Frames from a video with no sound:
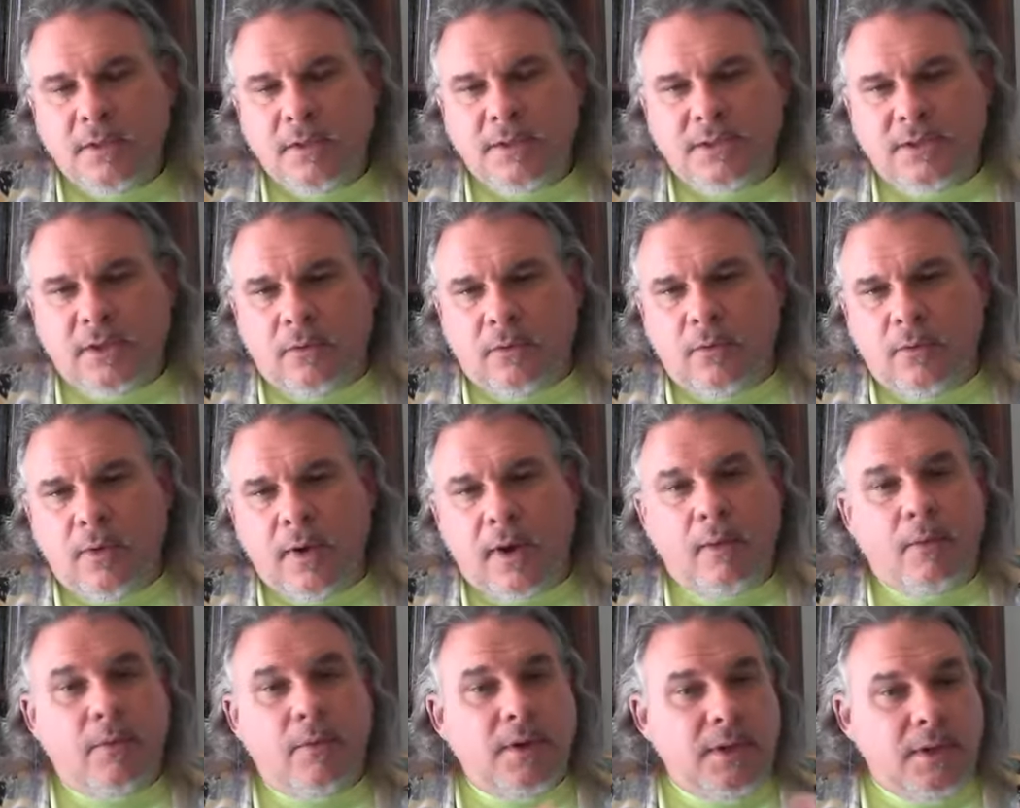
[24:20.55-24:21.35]
So
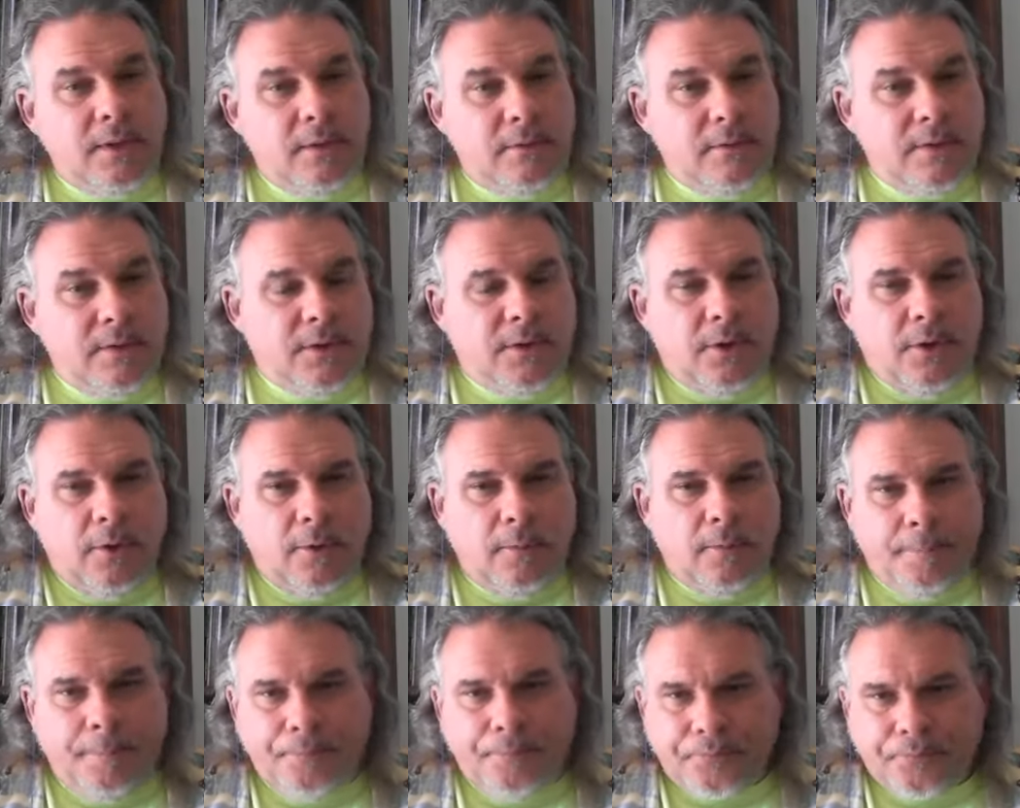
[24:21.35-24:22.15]
what I want you to
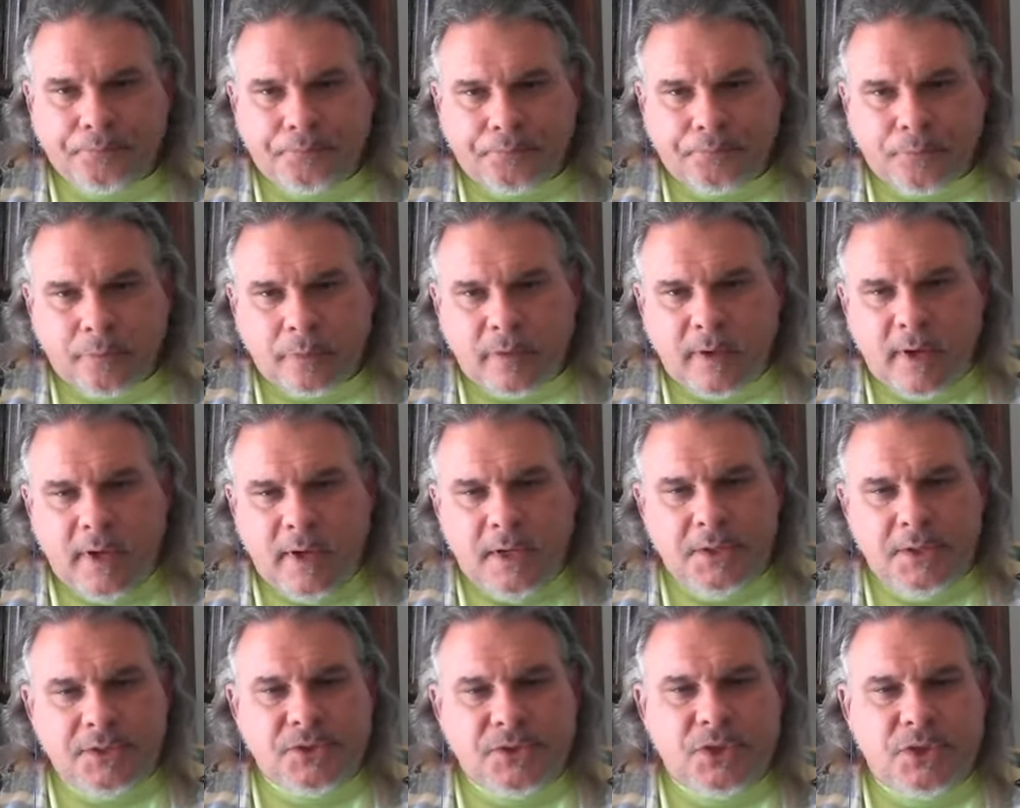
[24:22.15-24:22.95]
do
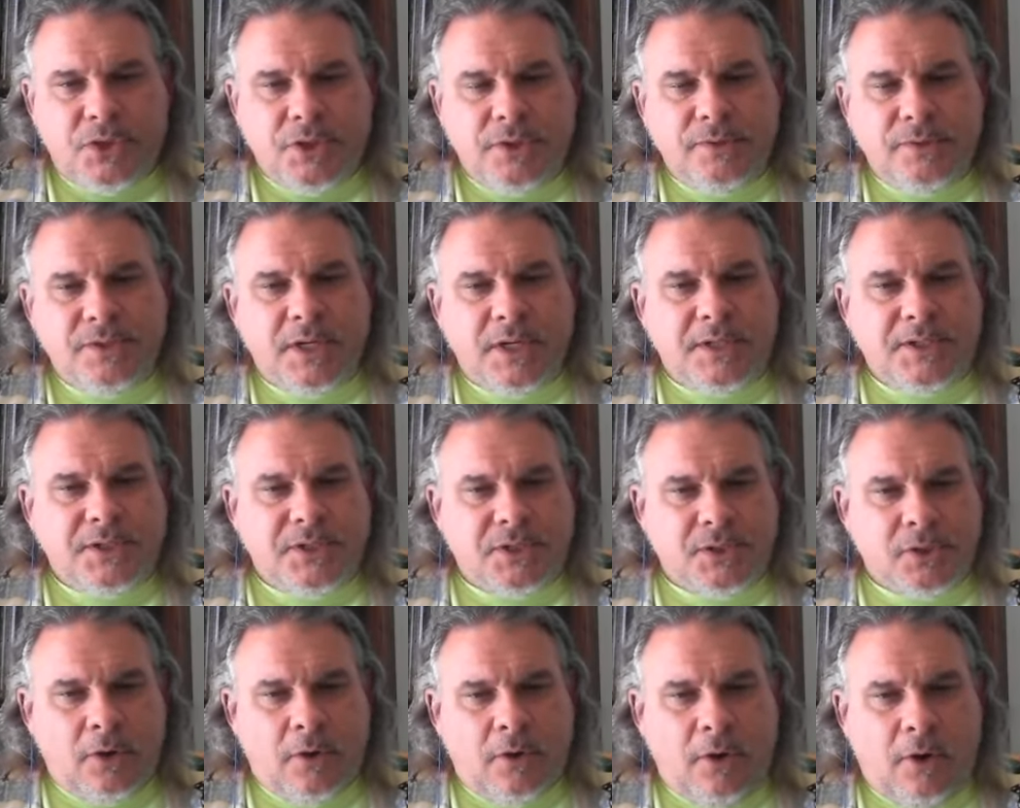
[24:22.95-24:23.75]
is choose a
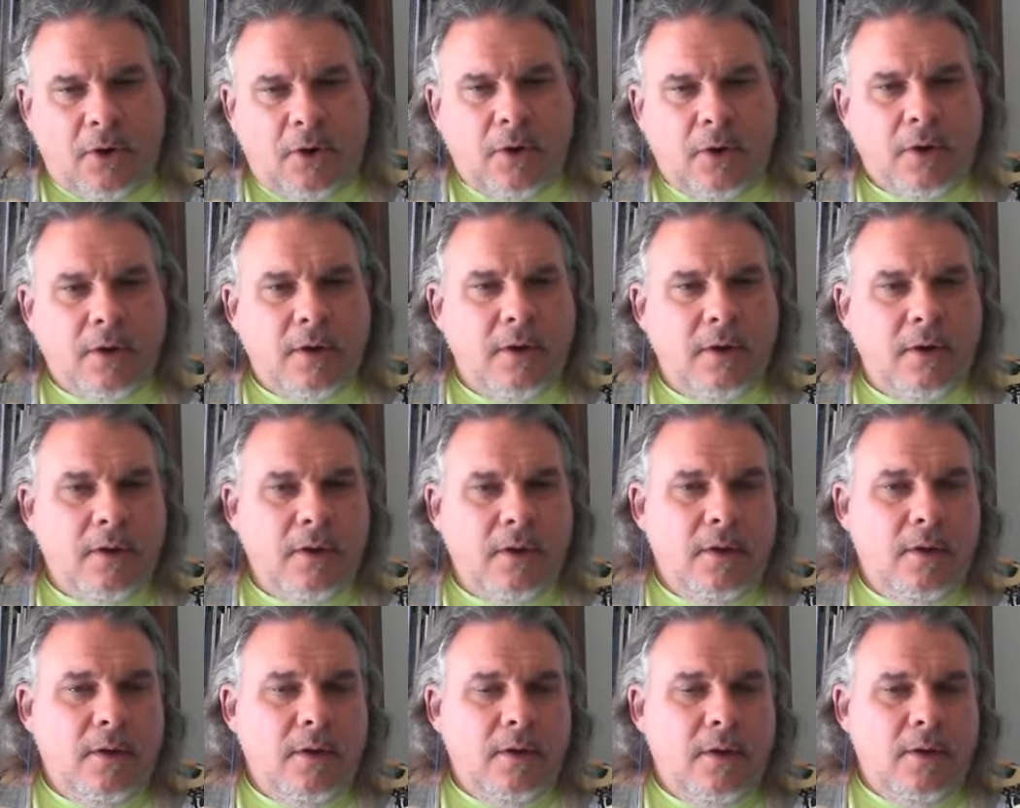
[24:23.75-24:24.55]
song
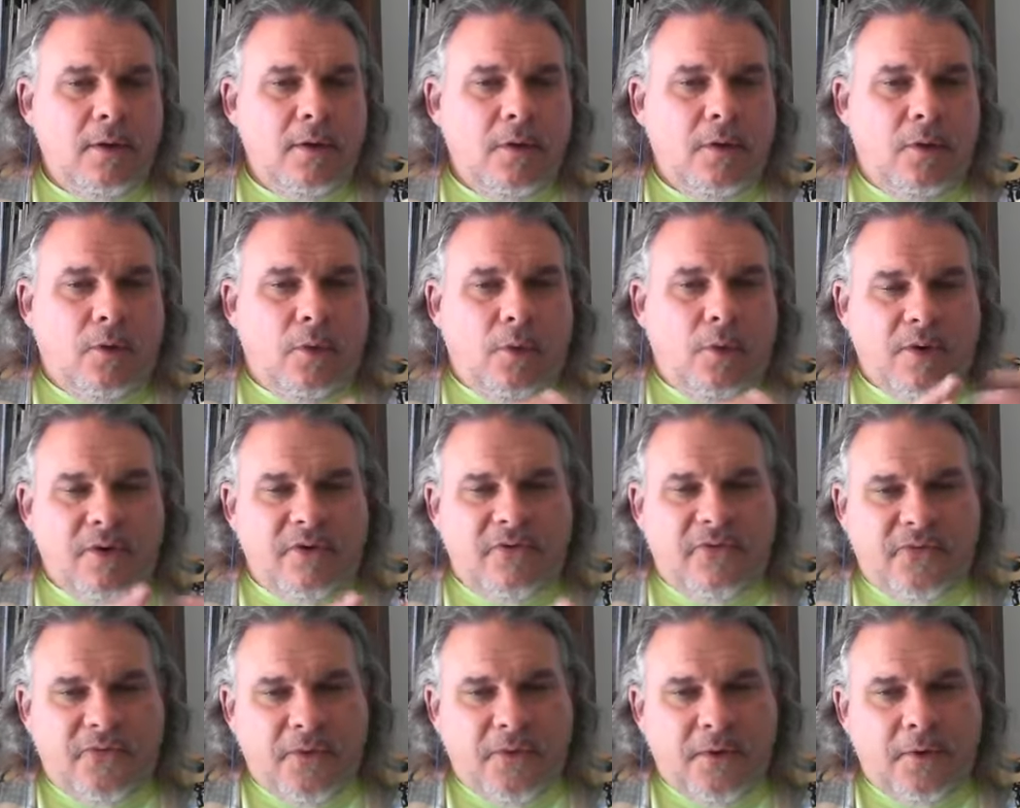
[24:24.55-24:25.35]
or
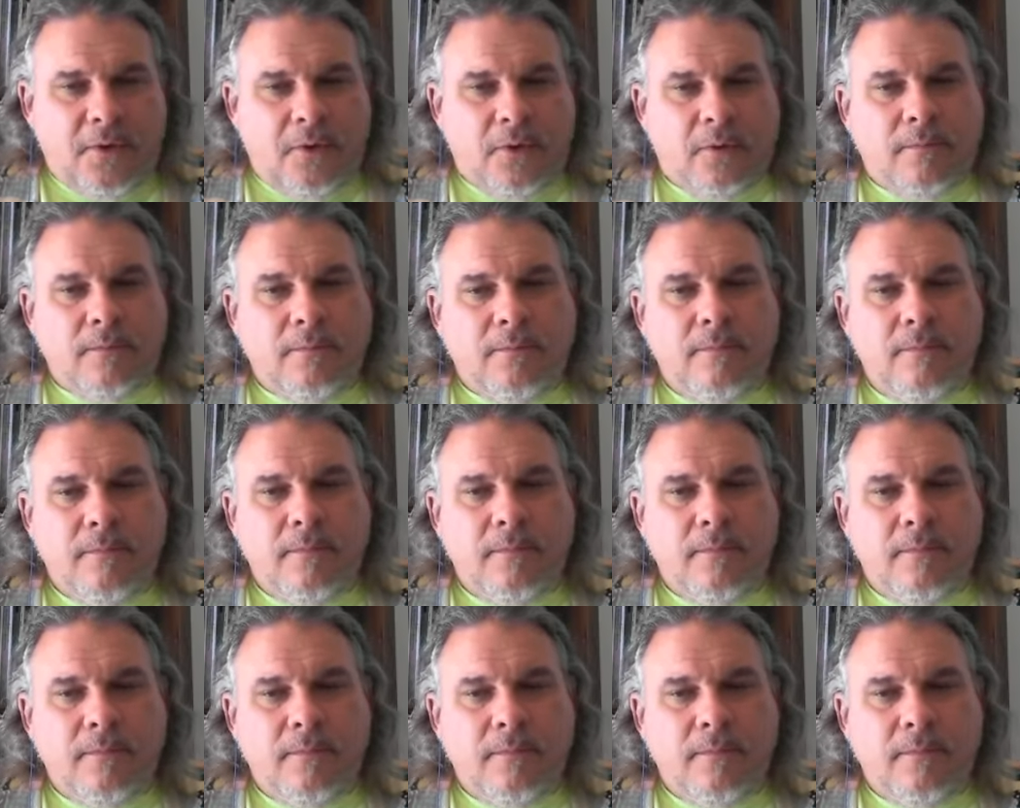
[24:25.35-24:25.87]
a film